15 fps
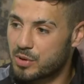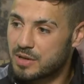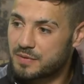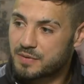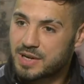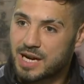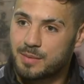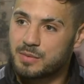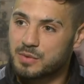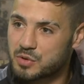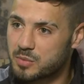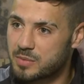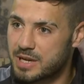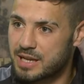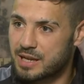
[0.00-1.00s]
if Campbell's
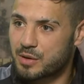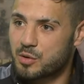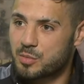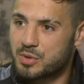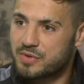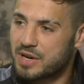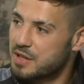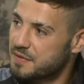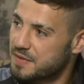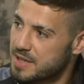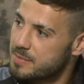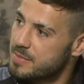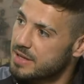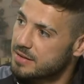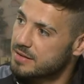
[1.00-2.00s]
up there and I could be ready for
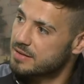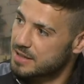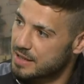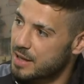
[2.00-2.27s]
him, then yeah,